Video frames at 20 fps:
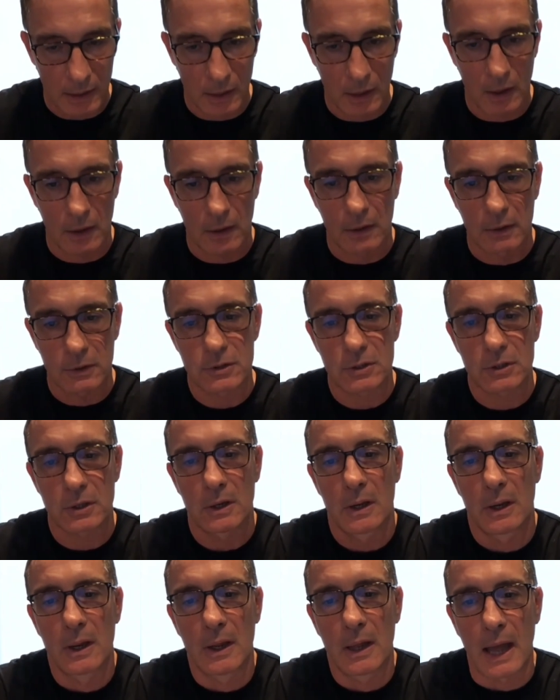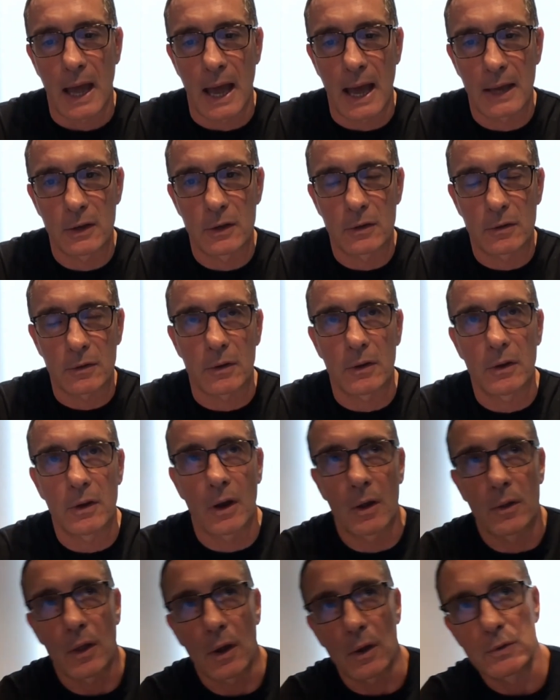large. Mm-hmm. And you
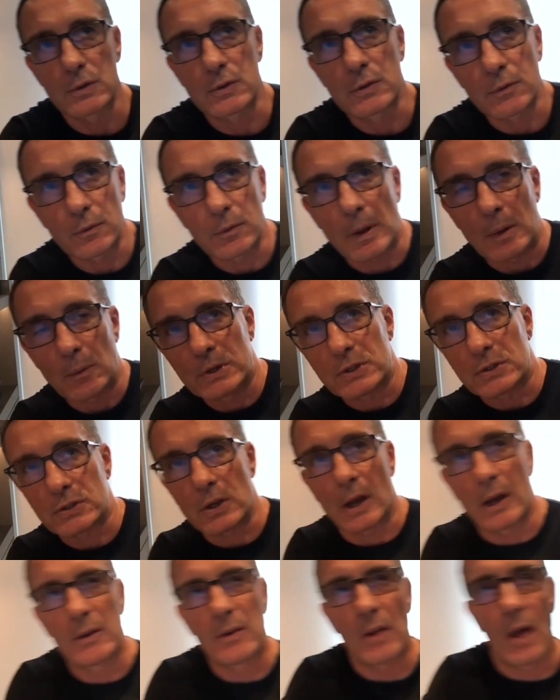know those which and,